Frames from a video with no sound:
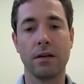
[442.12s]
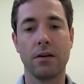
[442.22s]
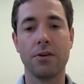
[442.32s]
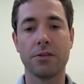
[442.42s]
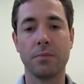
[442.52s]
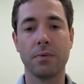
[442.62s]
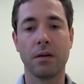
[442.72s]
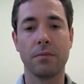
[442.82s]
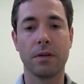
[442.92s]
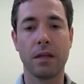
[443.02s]
also
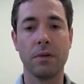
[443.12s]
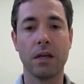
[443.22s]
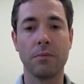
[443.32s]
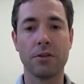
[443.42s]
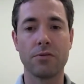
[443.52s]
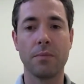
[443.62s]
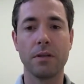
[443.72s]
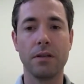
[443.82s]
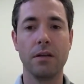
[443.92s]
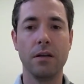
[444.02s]
can become disrupted.